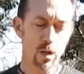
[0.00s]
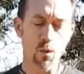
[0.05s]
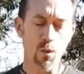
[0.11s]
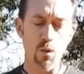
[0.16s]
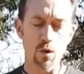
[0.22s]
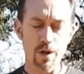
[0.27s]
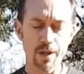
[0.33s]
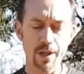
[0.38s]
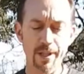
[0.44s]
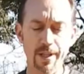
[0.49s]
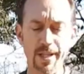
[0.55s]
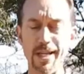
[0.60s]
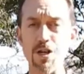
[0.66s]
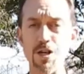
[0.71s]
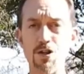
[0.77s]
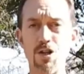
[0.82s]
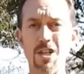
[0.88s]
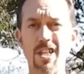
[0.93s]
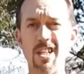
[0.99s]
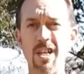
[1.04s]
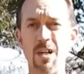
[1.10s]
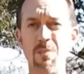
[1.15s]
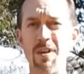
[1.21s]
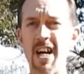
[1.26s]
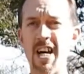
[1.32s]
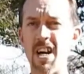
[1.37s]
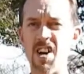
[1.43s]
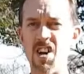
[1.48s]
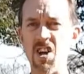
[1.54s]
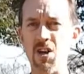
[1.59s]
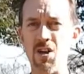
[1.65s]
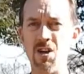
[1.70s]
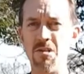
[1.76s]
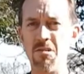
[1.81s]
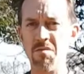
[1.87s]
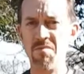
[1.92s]
One, they usually come kind of
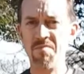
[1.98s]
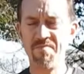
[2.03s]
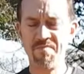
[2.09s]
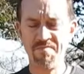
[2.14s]
dull.